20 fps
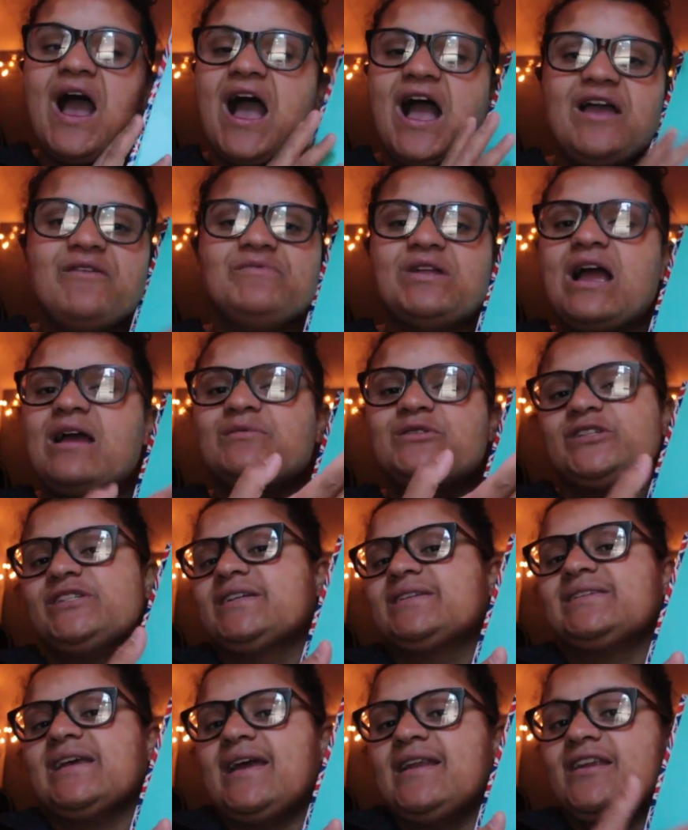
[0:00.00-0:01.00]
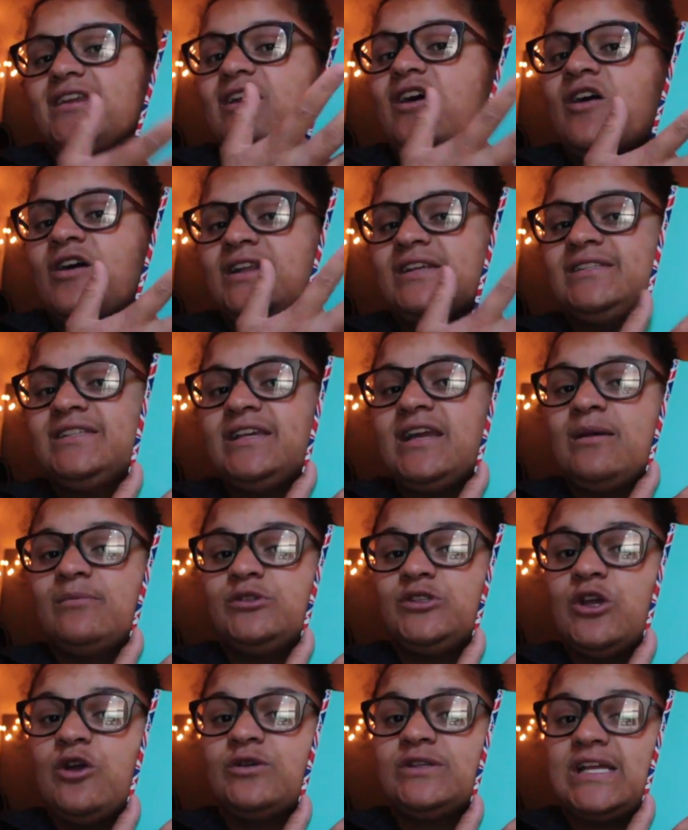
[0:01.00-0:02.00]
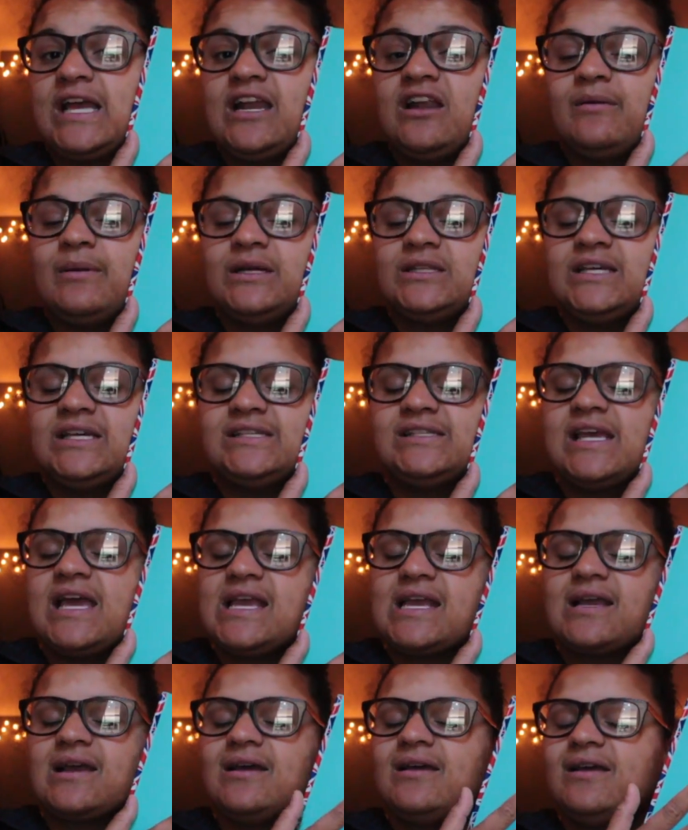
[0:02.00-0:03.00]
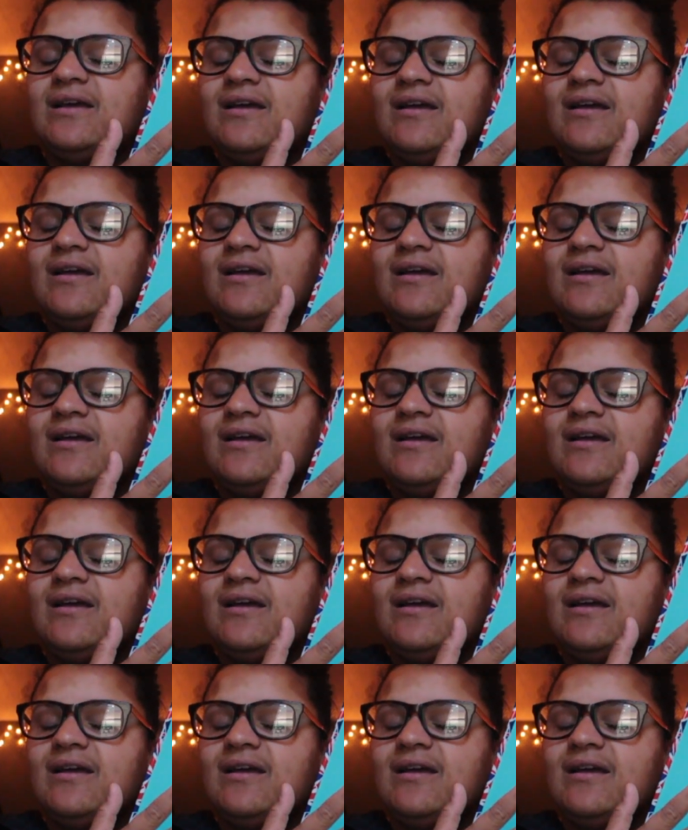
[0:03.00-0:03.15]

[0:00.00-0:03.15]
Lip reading: I'm just excited. Honestly, I'm so excited about this, like